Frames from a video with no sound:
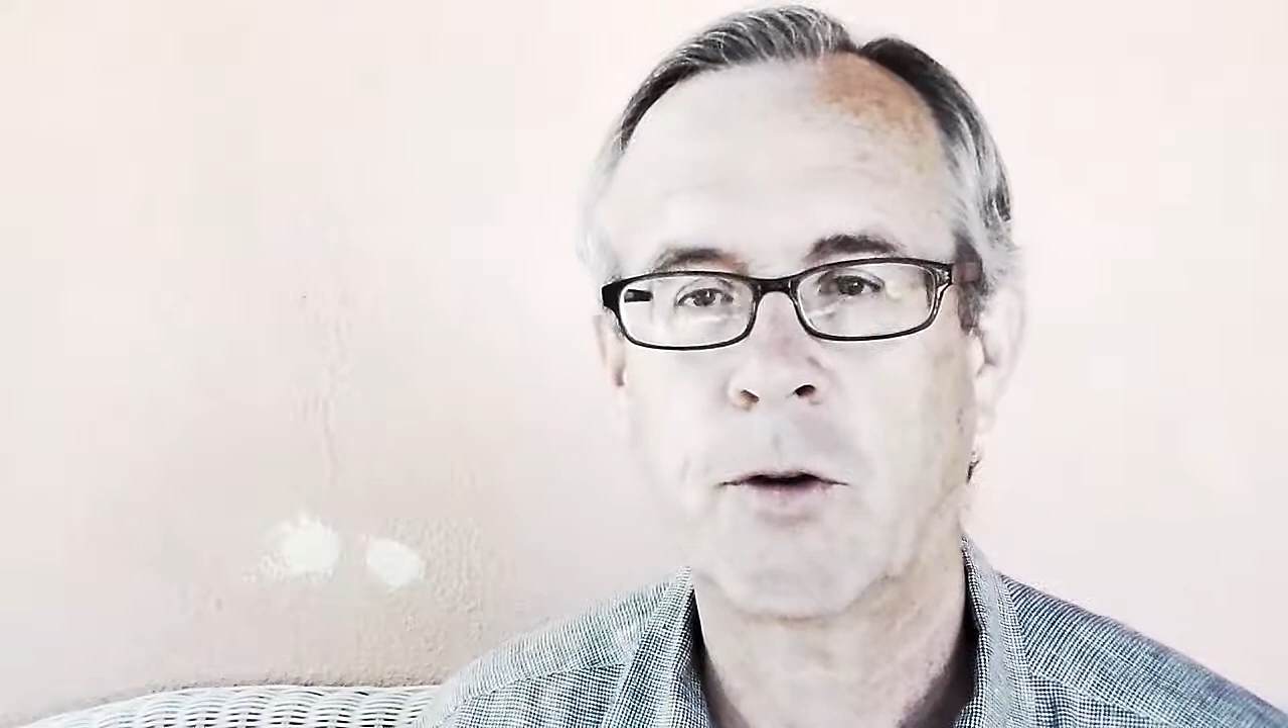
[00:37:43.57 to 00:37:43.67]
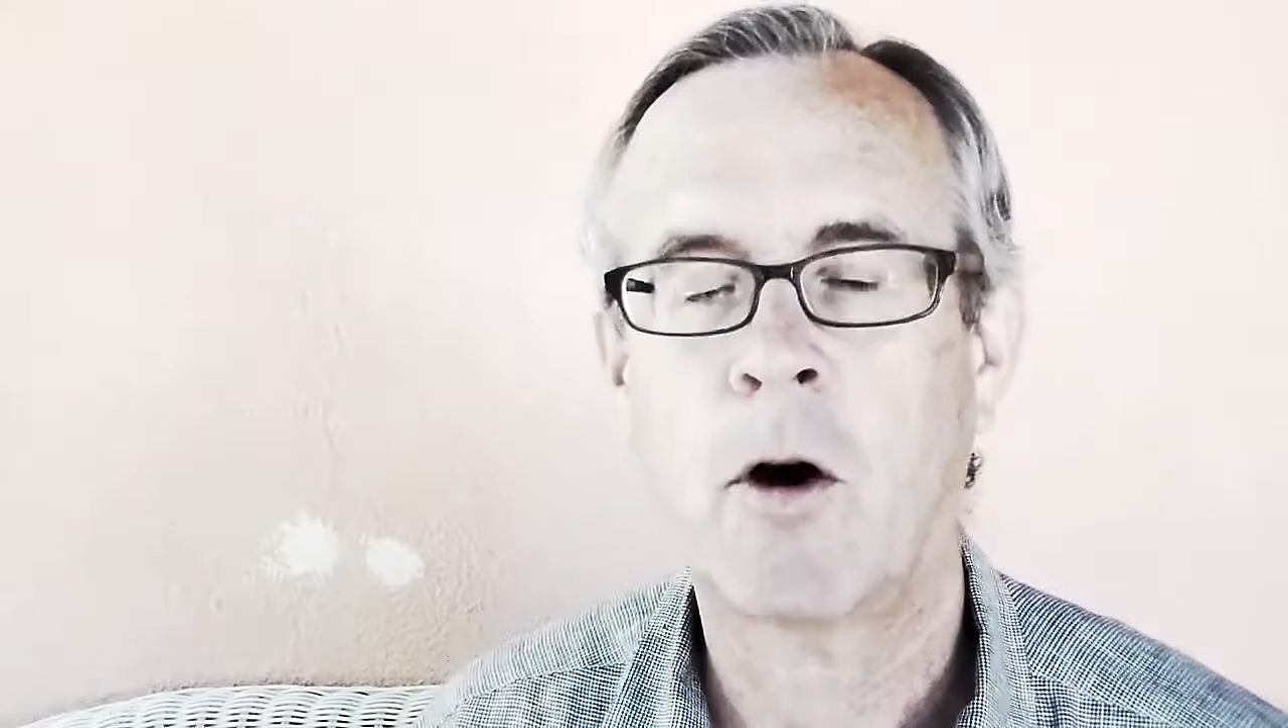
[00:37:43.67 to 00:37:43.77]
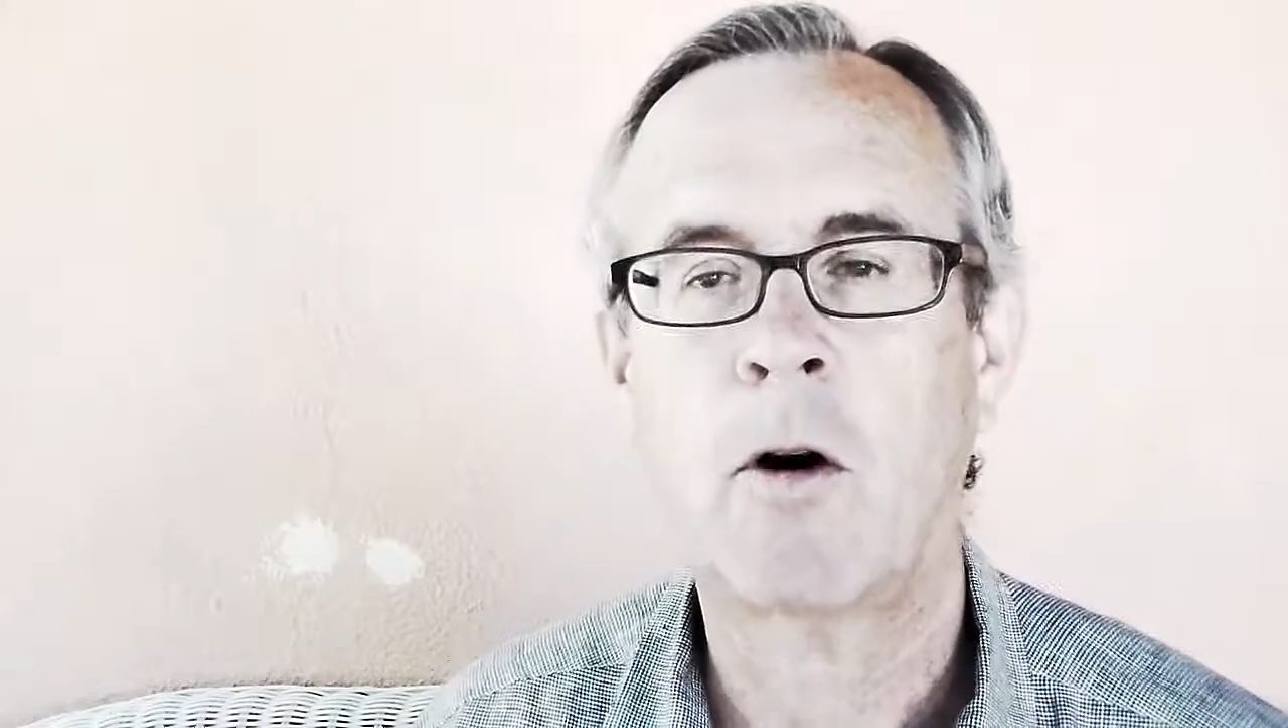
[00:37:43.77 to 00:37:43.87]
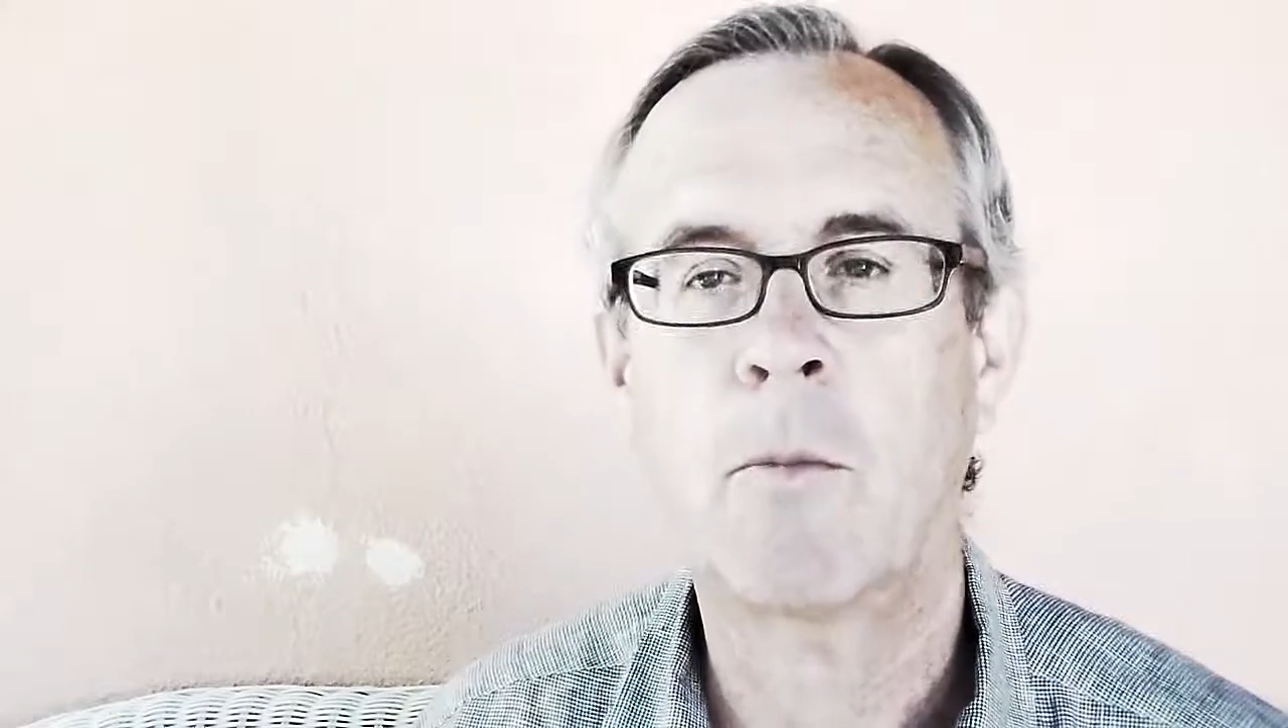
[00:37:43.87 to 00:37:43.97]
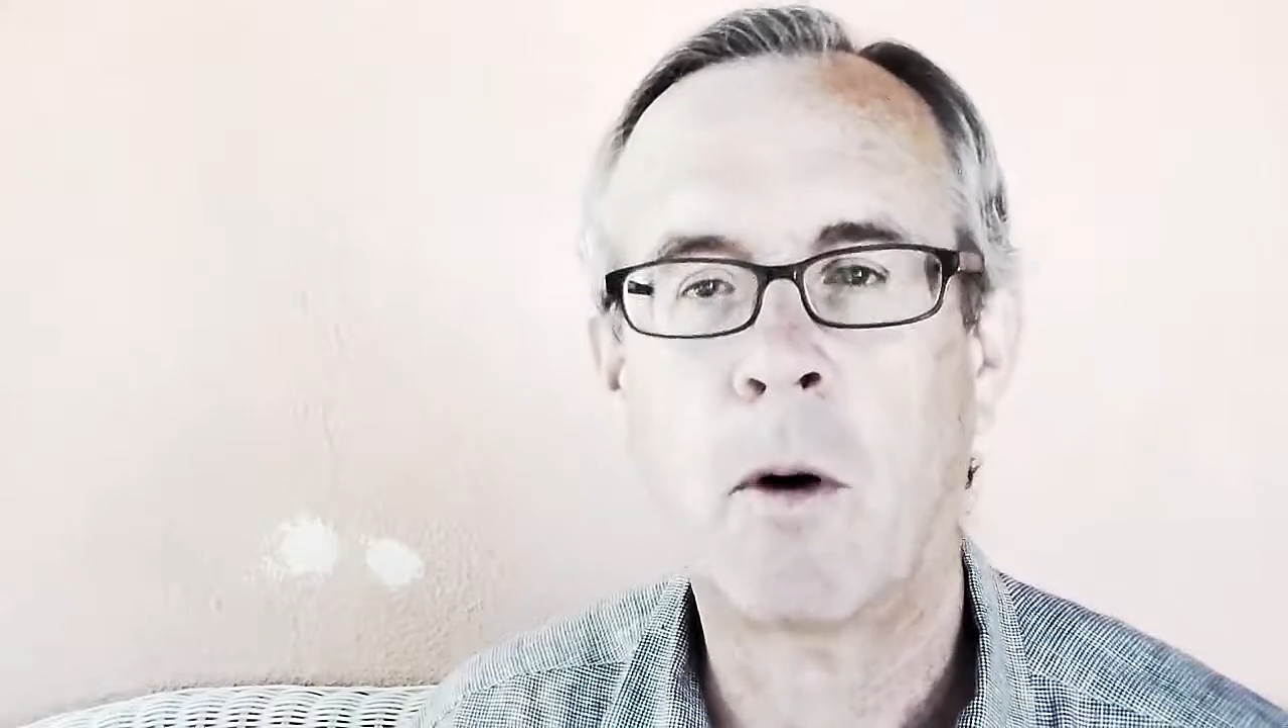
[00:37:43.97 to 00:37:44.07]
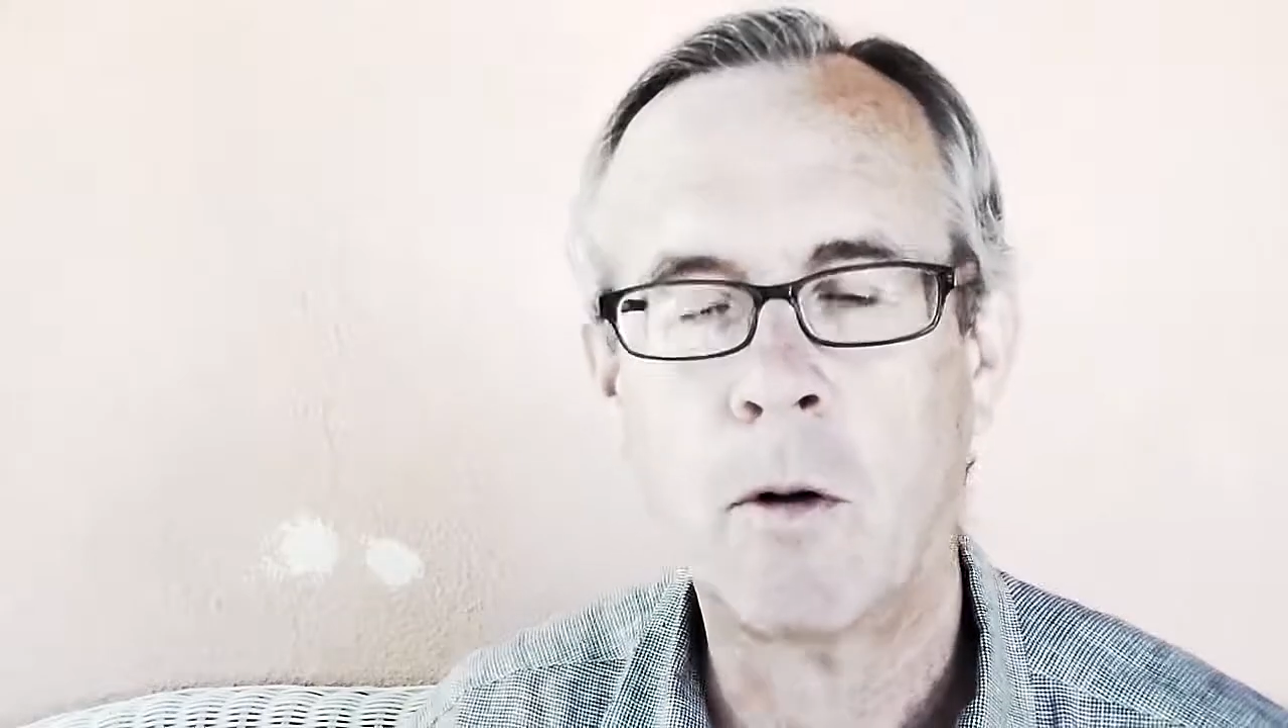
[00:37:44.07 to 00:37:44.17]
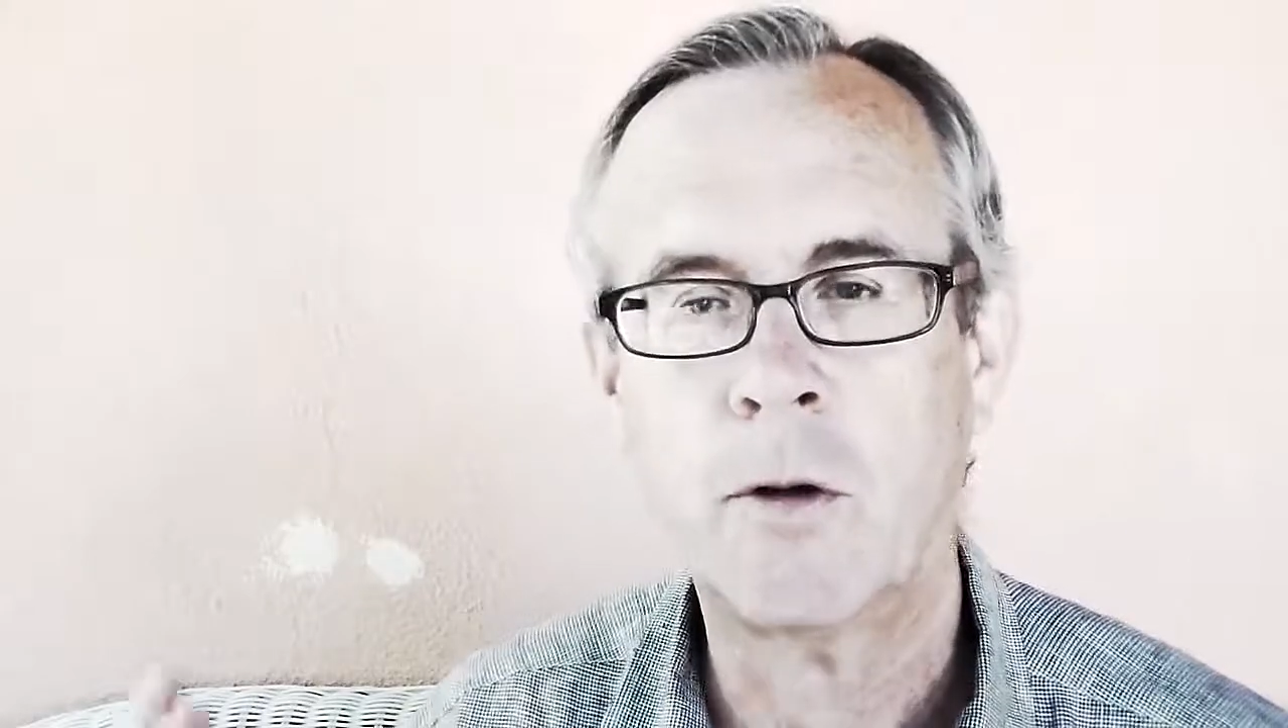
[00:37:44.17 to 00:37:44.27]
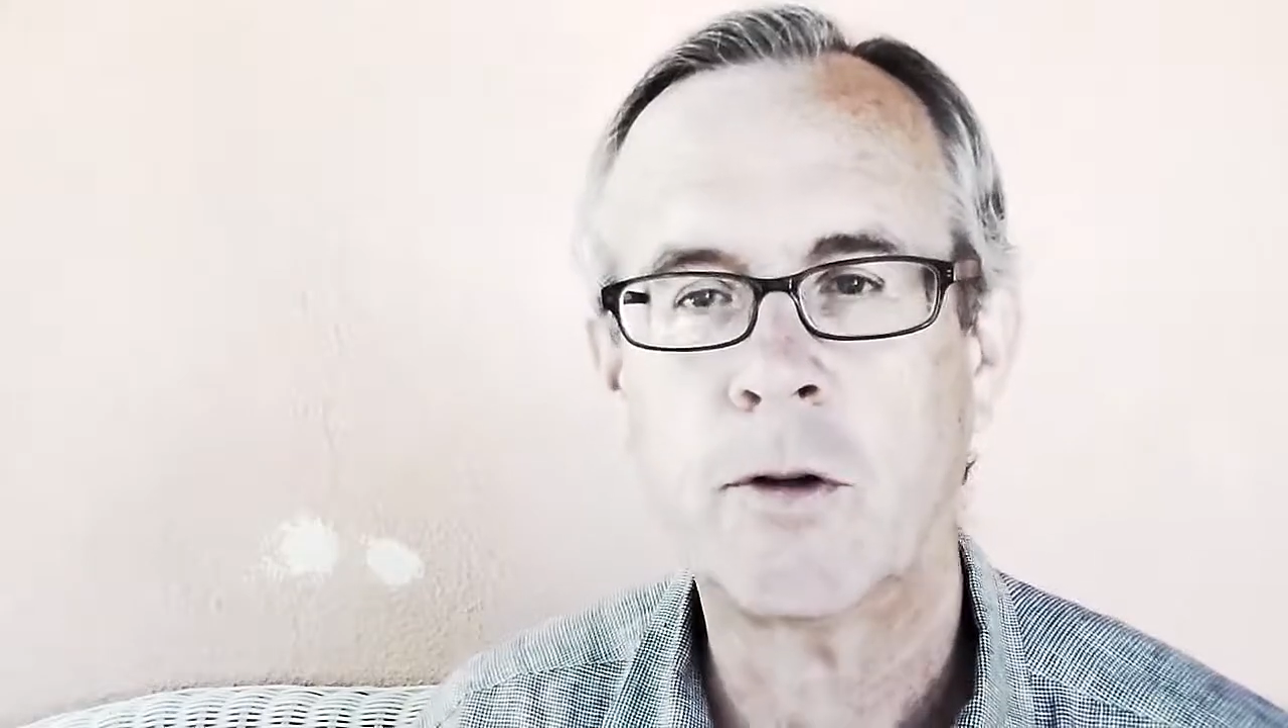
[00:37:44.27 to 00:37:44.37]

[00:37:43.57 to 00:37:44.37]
hardball.